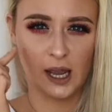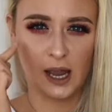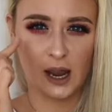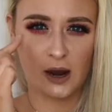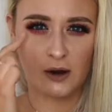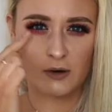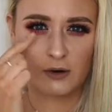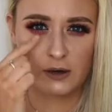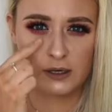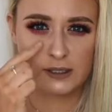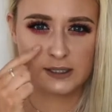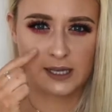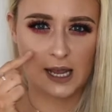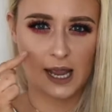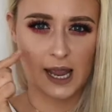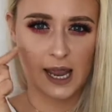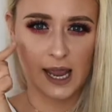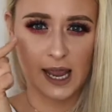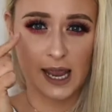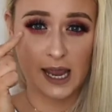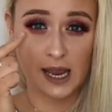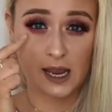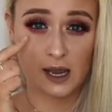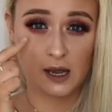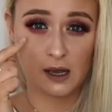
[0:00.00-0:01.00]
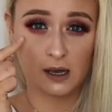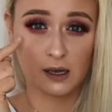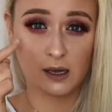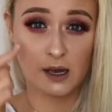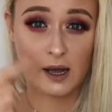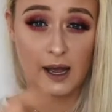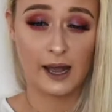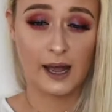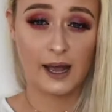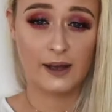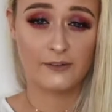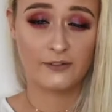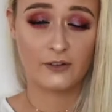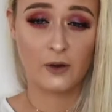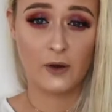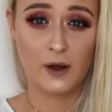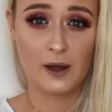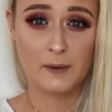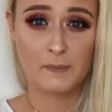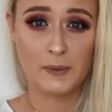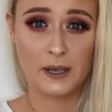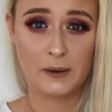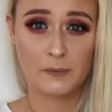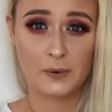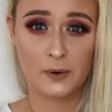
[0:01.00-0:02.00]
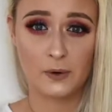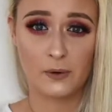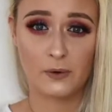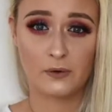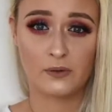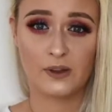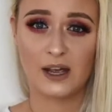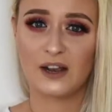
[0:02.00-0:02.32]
areas here, I have quite a big pores.